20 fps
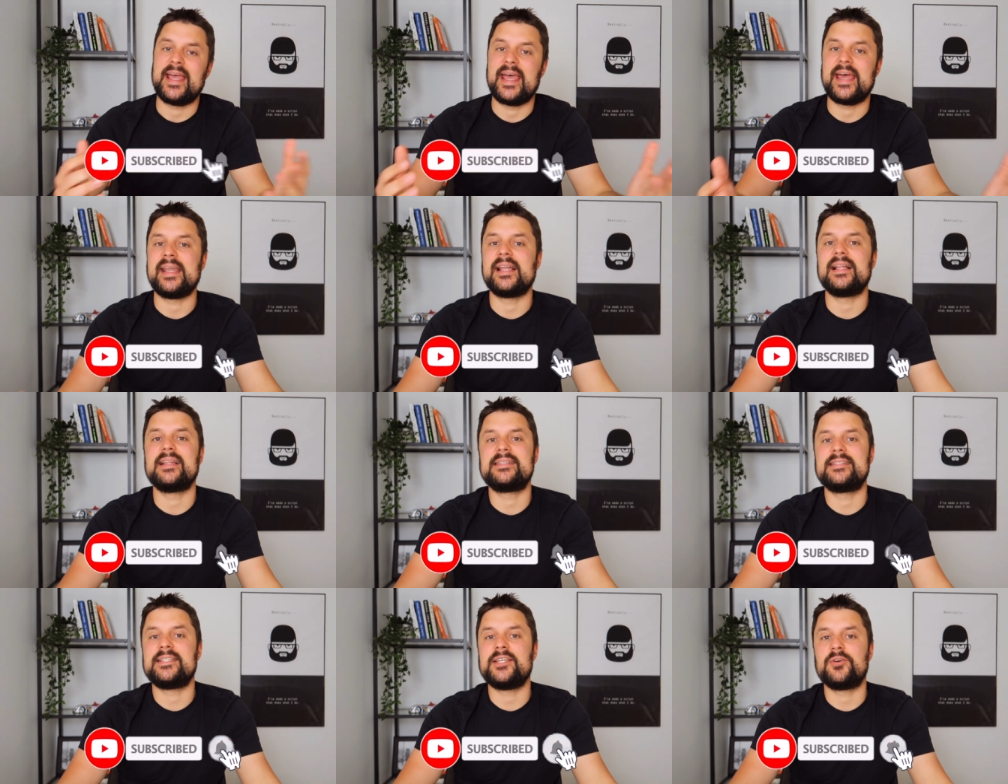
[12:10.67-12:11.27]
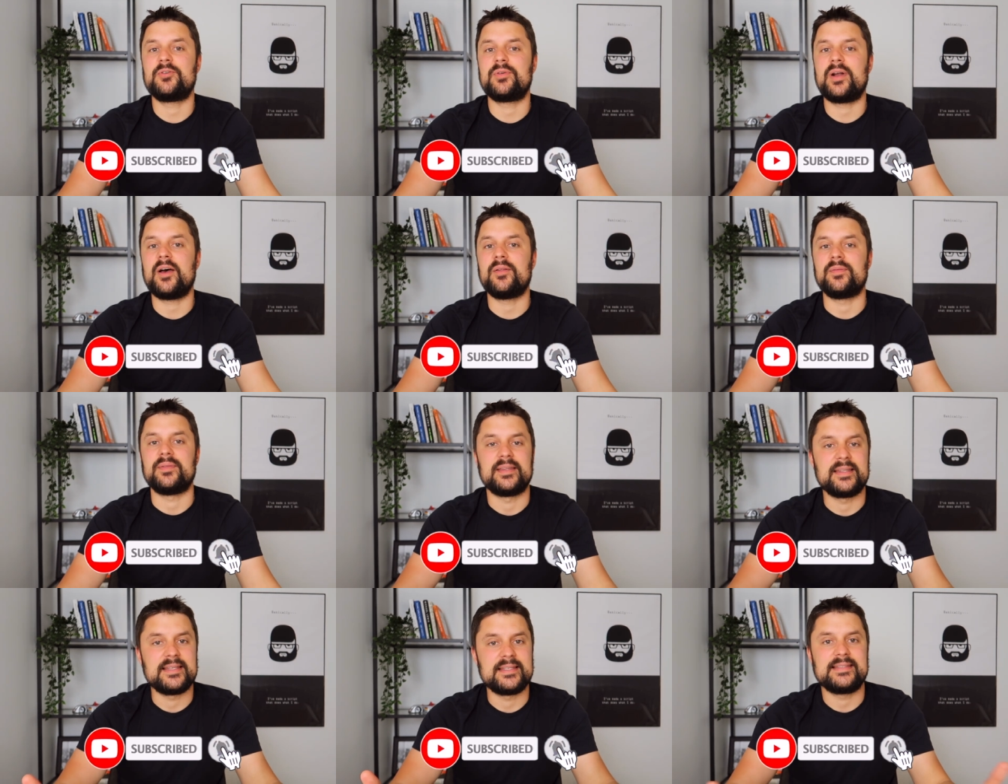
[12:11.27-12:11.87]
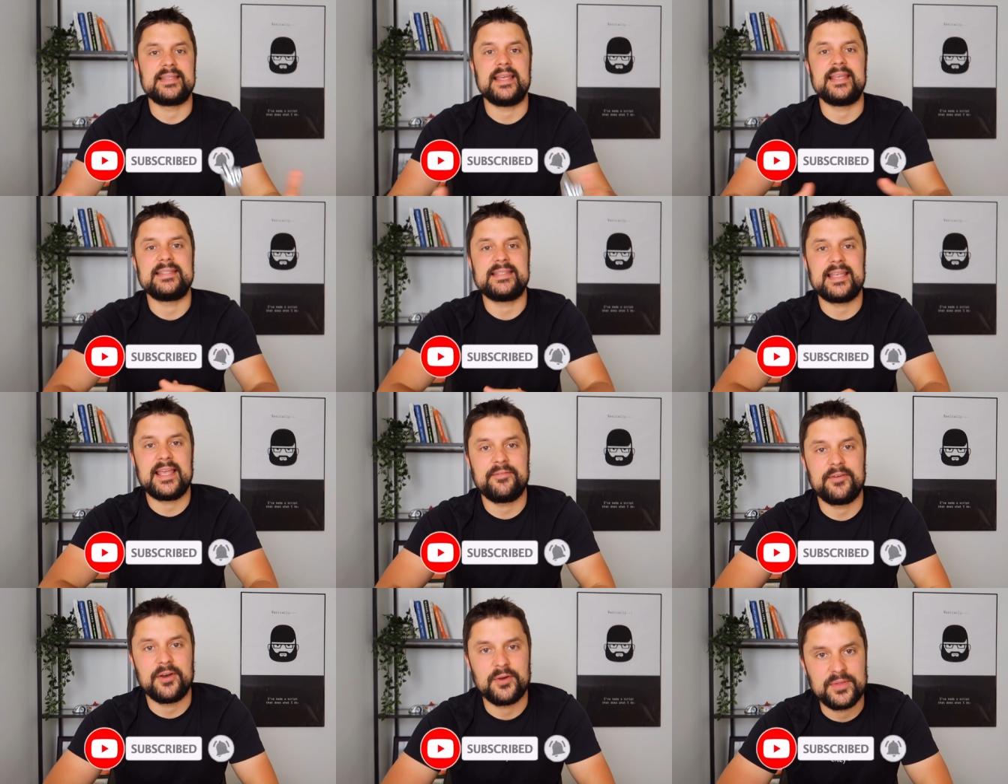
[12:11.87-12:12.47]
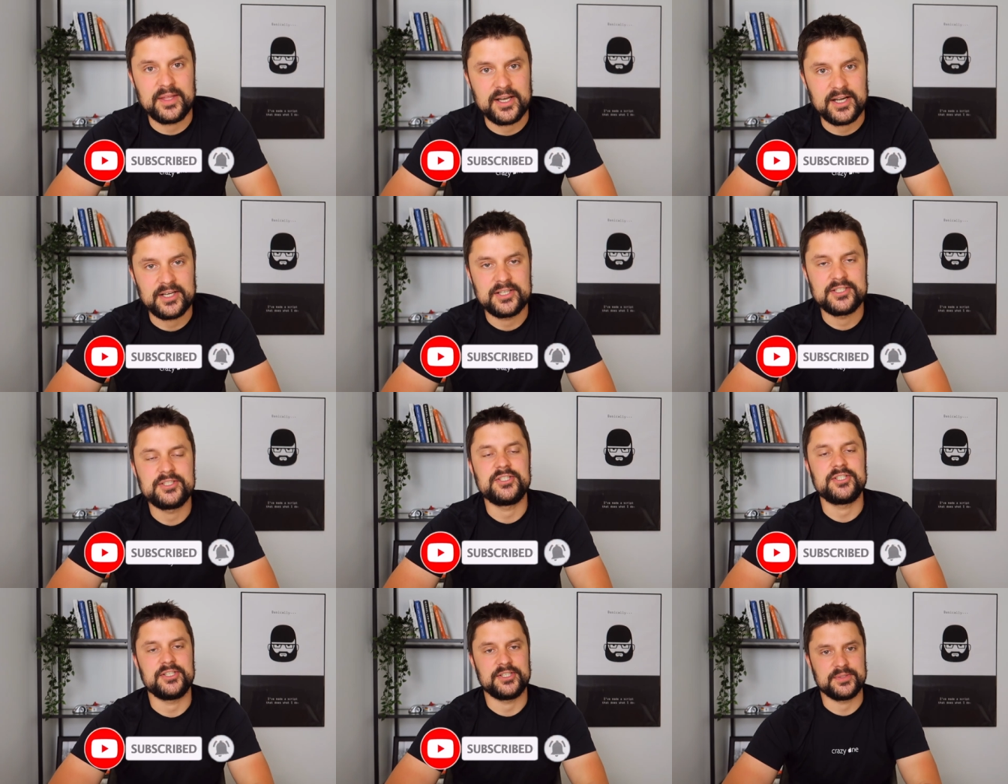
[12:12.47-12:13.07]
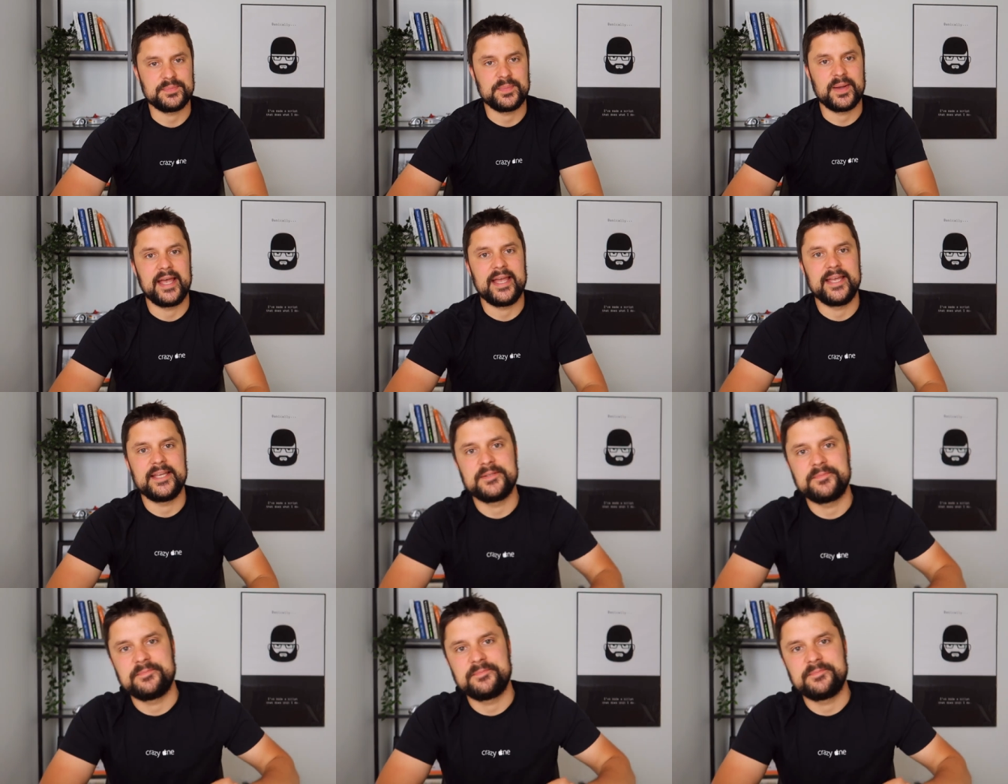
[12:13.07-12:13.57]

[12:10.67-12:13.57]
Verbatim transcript: and I'll see you around. Stay safe out there. Cheers, bye.